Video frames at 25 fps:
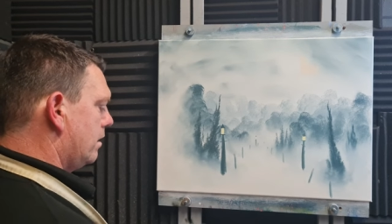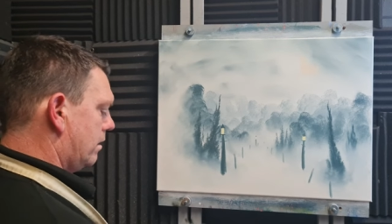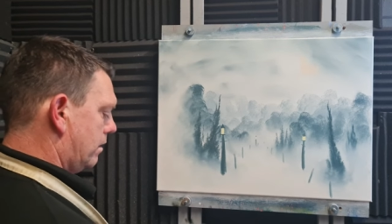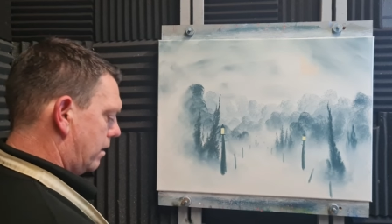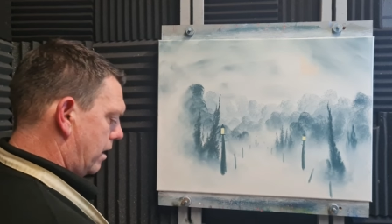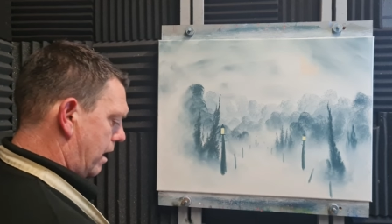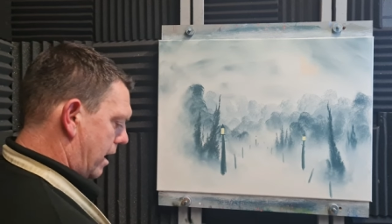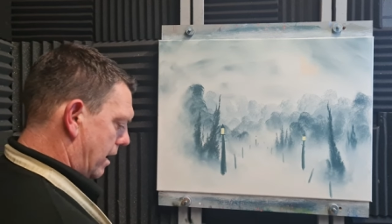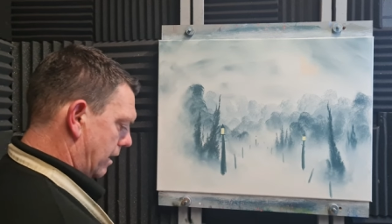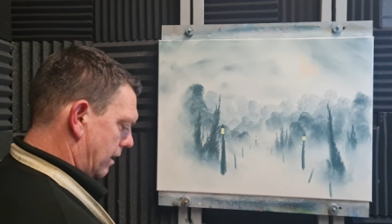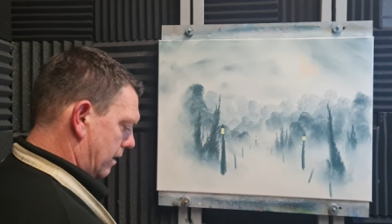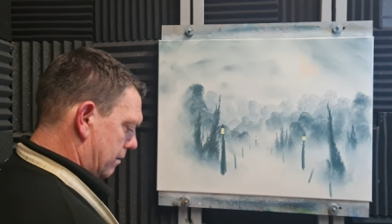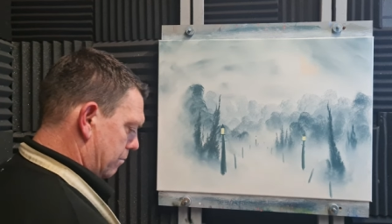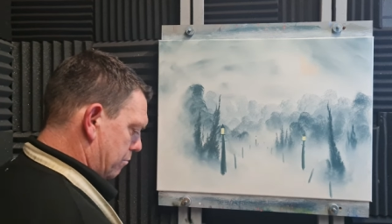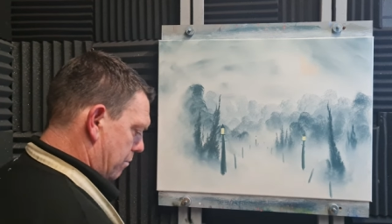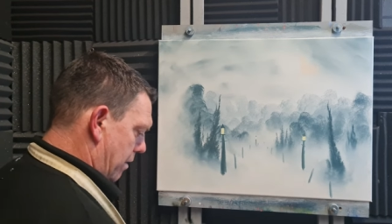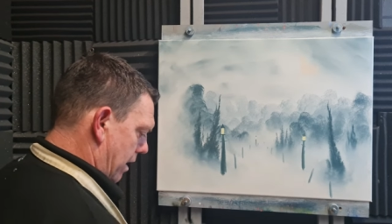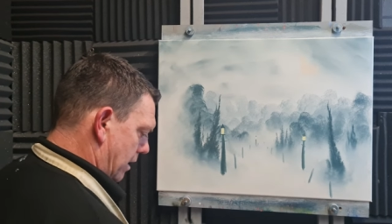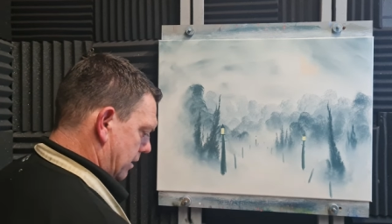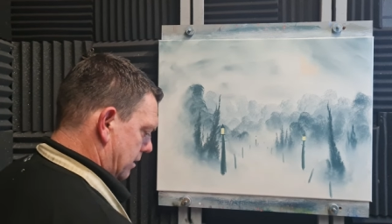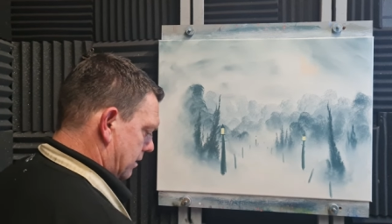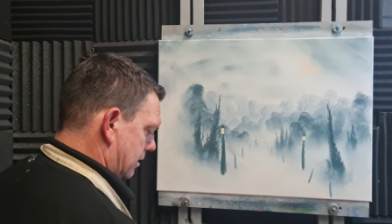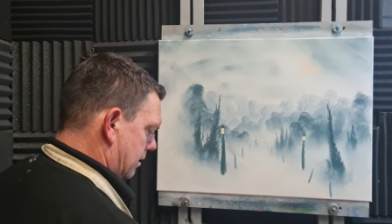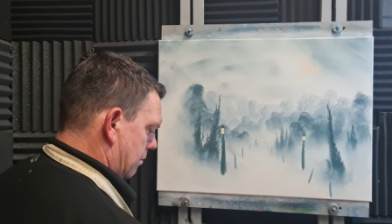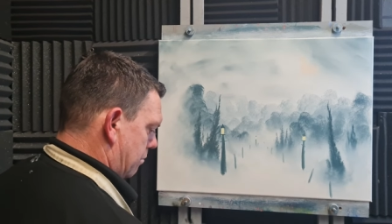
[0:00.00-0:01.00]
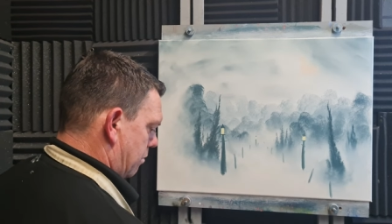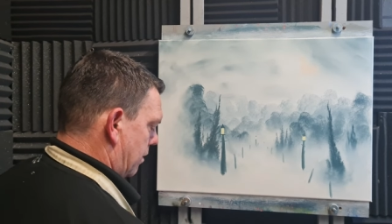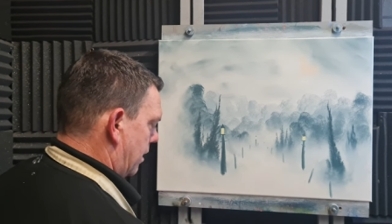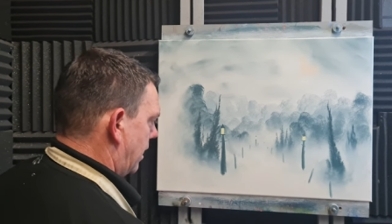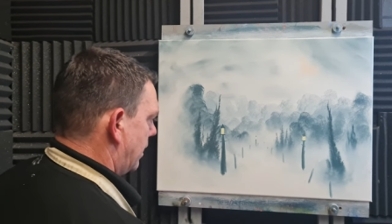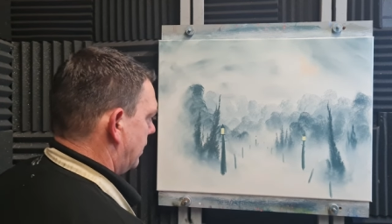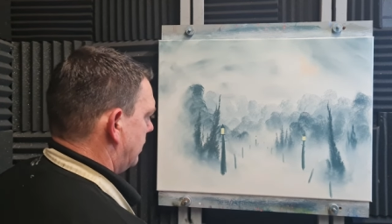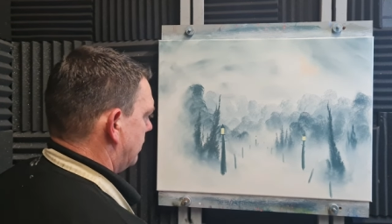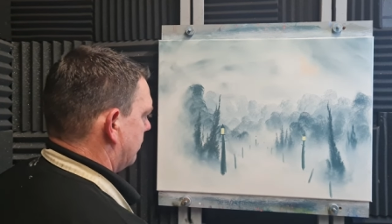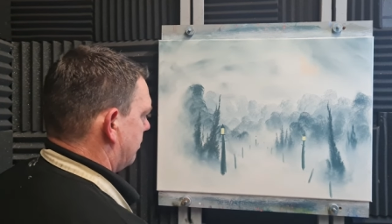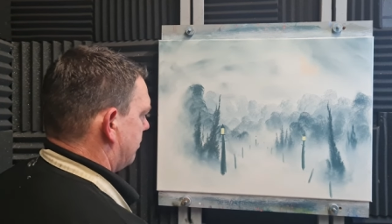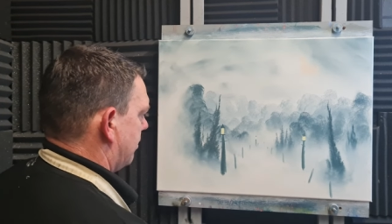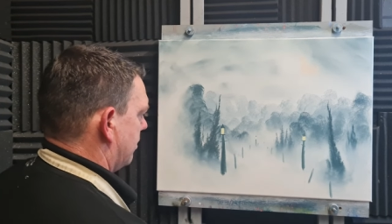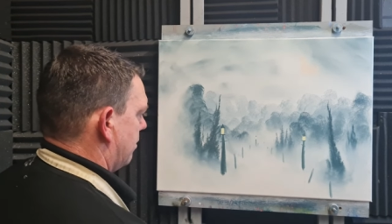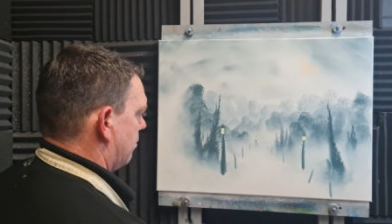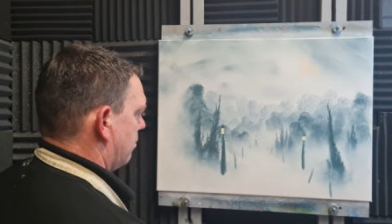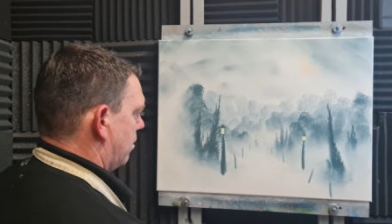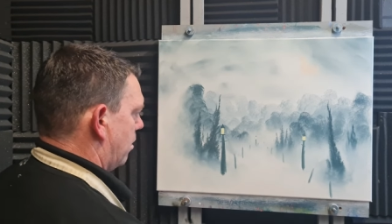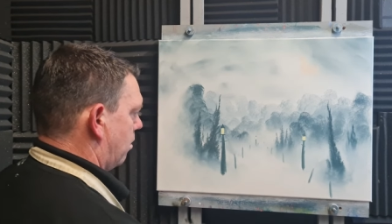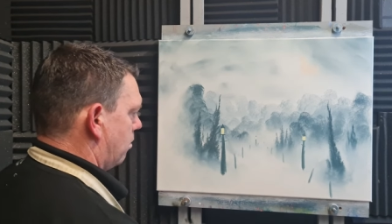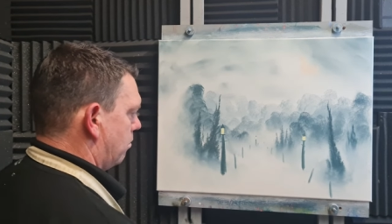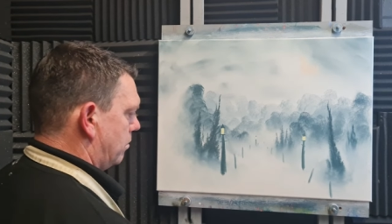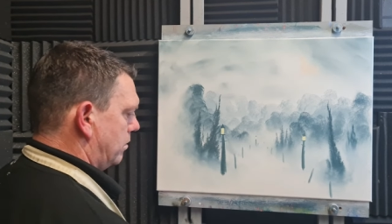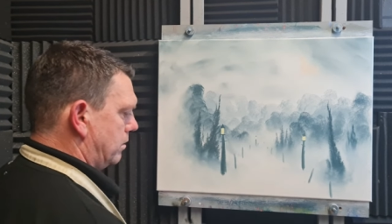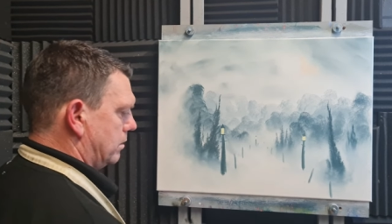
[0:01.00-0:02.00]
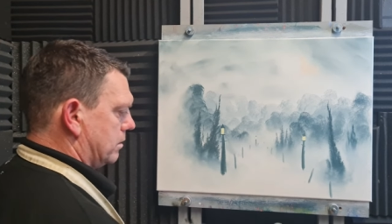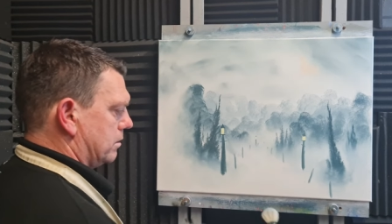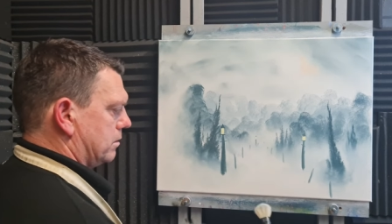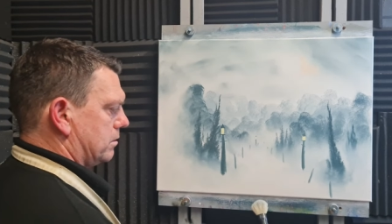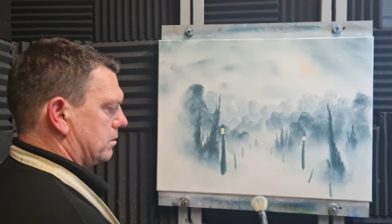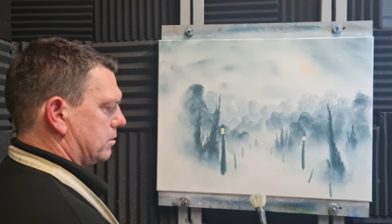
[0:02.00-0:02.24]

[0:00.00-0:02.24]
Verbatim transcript: Right, back to the blender for the moment.